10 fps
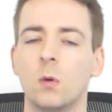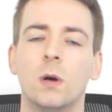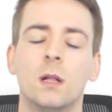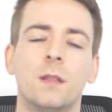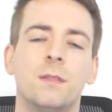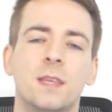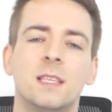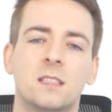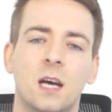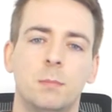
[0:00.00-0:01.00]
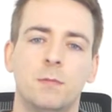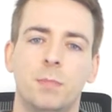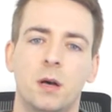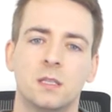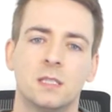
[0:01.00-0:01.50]
Well, this type of
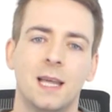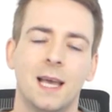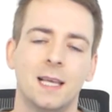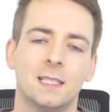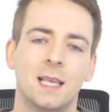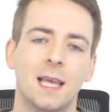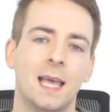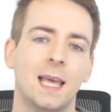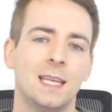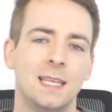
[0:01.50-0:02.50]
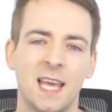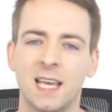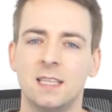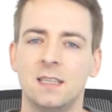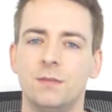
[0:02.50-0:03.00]
person has a
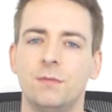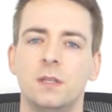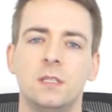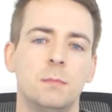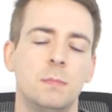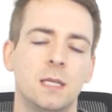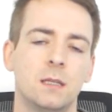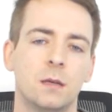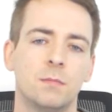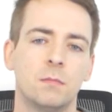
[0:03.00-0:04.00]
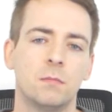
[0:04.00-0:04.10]
negative demeanor